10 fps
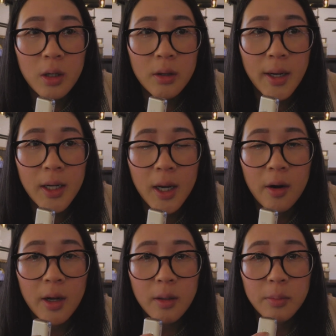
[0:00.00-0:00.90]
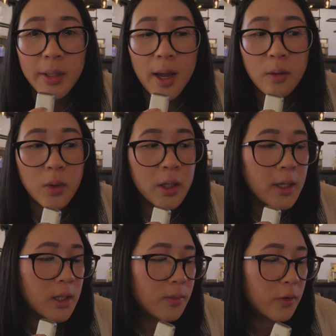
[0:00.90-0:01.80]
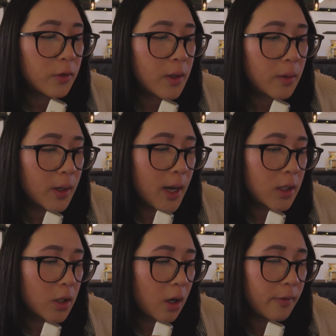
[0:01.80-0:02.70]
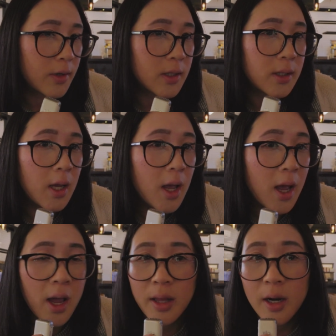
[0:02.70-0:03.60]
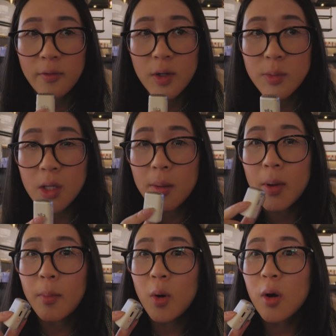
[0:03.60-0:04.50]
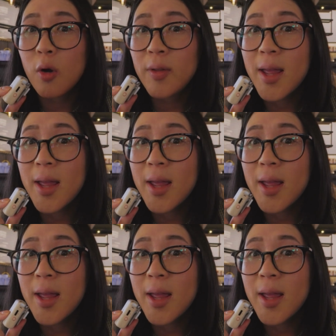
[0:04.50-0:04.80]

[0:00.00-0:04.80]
lighting area. But yeah, we're gonna eat some food, we're gonna head to the office, and then I'll film some more over